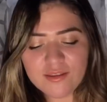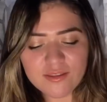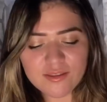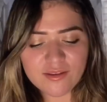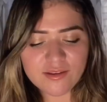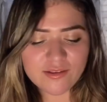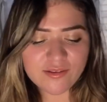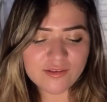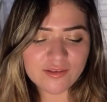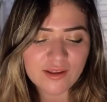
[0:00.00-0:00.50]

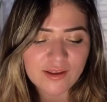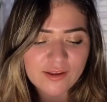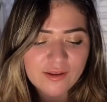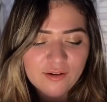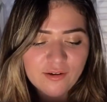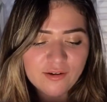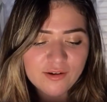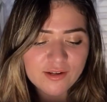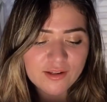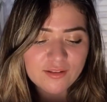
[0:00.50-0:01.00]
This
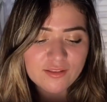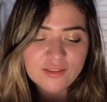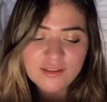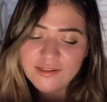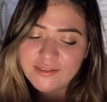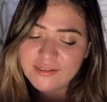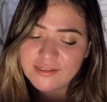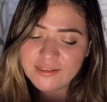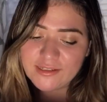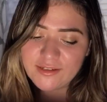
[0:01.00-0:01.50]
iconic
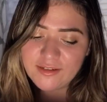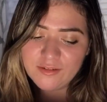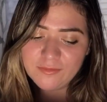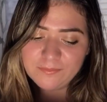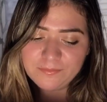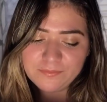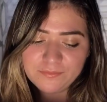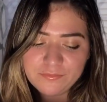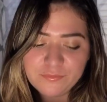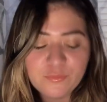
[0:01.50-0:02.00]
London,
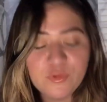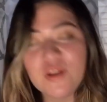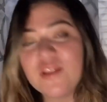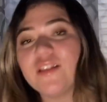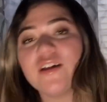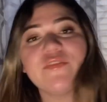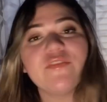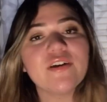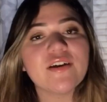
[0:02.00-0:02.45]
we love